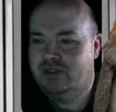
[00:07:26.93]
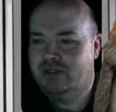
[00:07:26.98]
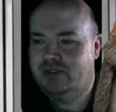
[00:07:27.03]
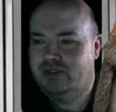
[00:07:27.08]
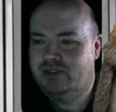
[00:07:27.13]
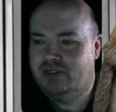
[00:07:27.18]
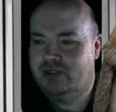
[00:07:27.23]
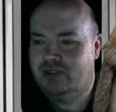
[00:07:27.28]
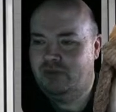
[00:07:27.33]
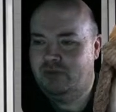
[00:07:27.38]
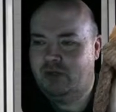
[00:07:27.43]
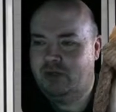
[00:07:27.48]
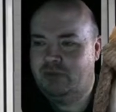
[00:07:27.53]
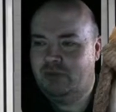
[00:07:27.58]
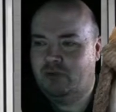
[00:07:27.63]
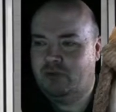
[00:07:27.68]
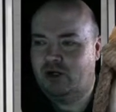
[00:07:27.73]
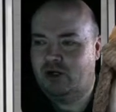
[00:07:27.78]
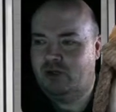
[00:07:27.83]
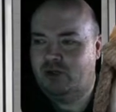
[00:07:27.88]
So maybe
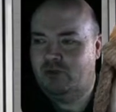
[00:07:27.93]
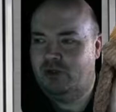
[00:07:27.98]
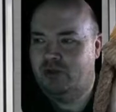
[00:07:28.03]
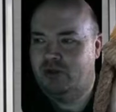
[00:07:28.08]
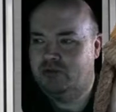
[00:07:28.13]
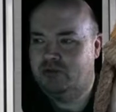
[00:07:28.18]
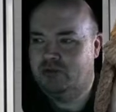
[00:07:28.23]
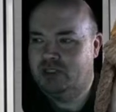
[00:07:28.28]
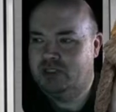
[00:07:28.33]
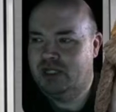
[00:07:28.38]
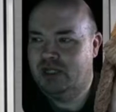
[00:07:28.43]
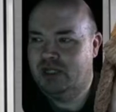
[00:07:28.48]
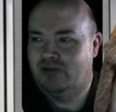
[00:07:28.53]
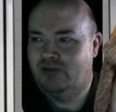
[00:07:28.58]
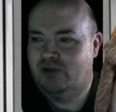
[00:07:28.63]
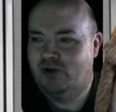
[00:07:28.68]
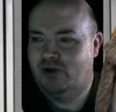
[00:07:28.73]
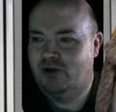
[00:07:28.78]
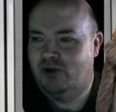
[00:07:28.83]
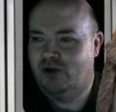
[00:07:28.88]
Parker Brothers was ahead of the
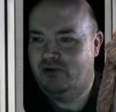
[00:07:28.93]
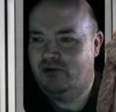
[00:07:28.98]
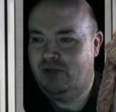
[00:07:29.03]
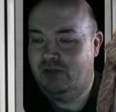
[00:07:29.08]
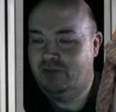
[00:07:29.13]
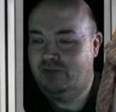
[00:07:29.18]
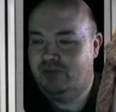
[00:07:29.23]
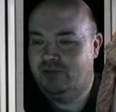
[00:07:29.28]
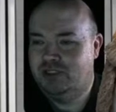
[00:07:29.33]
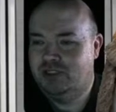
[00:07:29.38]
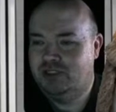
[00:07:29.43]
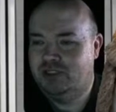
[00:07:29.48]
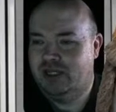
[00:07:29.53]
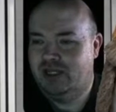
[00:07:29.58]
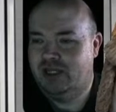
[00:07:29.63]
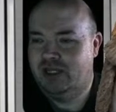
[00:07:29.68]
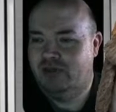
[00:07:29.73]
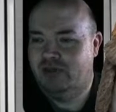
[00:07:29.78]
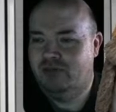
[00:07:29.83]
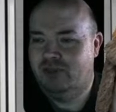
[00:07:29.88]
curve, and I'm just
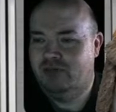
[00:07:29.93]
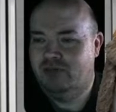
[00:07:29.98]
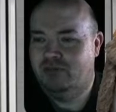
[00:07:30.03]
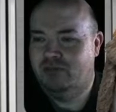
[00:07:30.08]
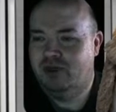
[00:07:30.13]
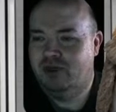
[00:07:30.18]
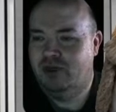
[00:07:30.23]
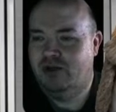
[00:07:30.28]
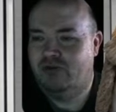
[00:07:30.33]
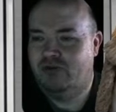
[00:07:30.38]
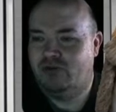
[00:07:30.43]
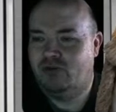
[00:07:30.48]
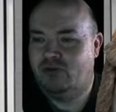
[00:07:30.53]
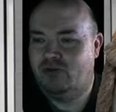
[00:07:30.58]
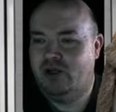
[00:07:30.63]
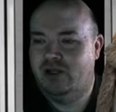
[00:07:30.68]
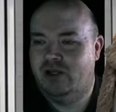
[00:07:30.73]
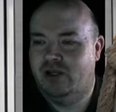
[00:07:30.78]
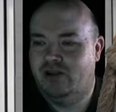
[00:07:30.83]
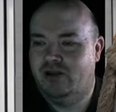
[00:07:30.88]
not giving them enough
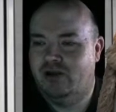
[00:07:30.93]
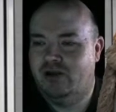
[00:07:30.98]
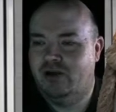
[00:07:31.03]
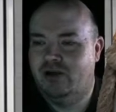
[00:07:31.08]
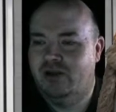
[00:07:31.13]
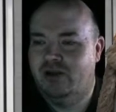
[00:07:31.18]
credit there.